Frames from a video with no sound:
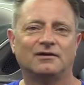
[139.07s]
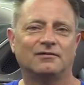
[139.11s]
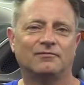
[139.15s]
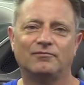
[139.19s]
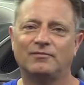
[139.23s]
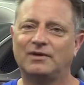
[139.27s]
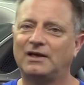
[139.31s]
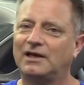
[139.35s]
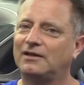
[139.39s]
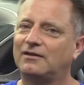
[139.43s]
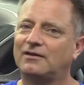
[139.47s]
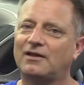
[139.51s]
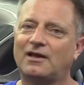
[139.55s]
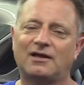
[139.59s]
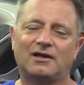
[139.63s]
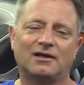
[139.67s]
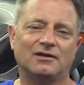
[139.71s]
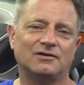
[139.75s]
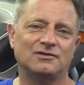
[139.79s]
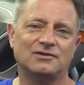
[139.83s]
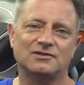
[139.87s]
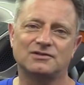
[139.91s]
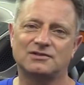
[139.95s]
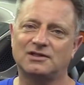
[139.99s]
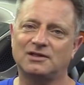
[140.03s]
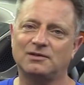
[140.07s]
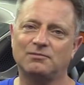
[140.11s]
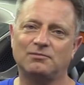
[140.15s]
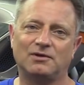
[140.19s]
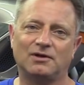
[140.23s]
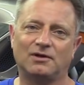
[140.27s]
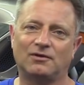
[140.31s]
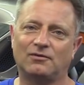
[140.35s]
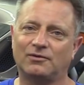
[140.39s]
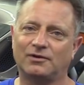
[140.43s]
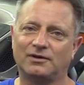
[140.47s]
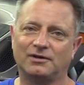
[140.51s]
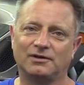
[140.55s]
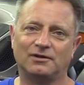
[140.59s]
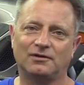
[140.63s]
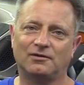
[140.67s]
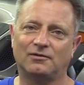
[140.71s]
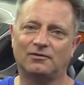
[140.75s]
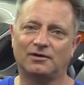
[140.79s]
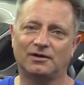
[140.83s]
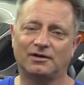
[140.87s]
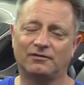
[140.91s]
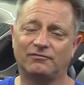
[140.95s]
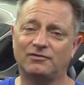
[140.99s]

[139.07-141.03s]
man, they can just keep going and going.